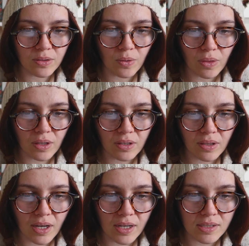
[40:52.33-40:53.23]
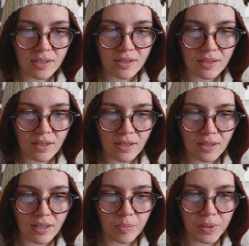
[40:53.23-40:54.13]
I don't think it has
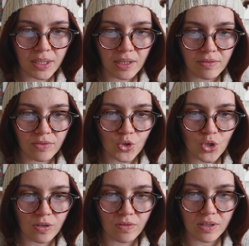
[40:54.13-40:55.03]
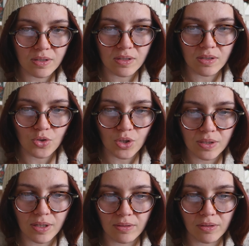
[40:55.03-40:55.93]
a PDF version of this that you
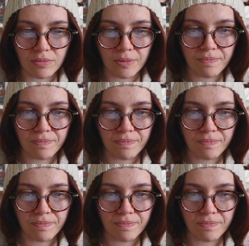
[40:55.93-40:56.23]
can download.